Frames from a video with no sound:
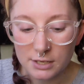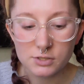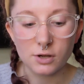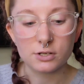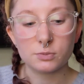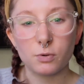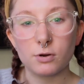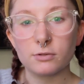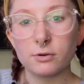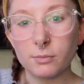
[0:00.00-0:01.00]
So I just pour
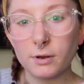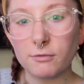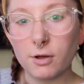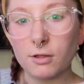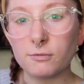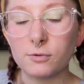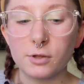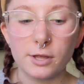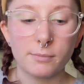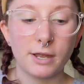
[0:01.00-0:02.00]
a little bit of olive
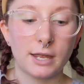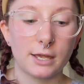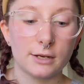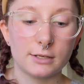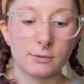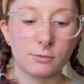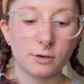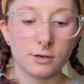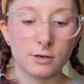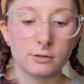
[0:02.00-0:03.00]
oil in my hand and
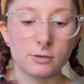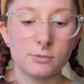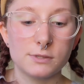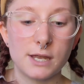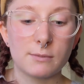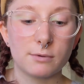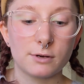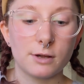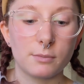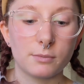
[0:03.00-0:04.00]
we're gonna lube the taper
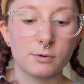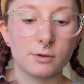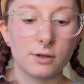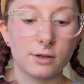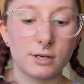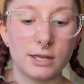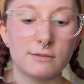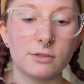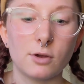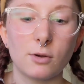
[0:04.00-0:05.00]
up real good,
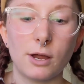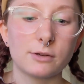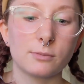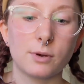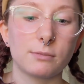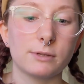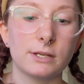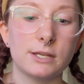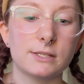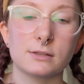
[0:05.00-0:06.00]
even though I don't probably
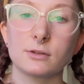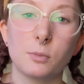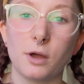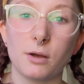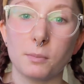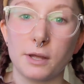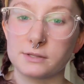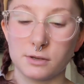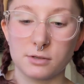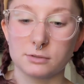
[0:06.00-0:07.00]
need to lube it up
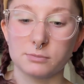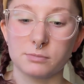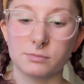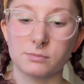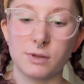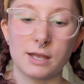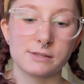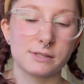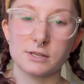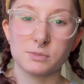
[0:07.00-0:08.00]
as good
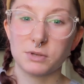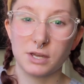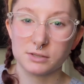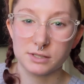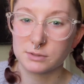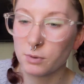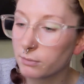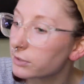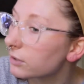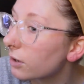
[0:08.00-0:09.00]
as this because it's
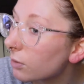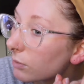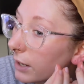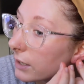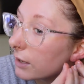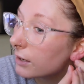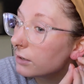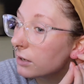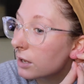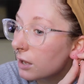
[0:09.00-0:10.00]
probably gonna go right in.
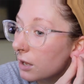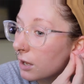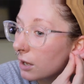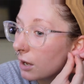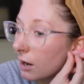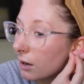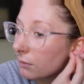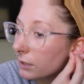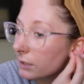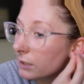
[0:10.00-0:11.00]

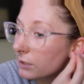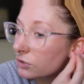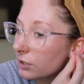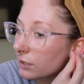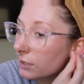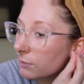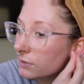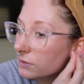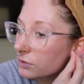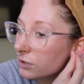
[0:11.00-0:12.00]
Alright, and try to keep
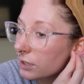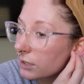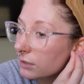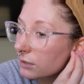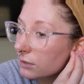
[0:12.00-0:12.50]
it straight.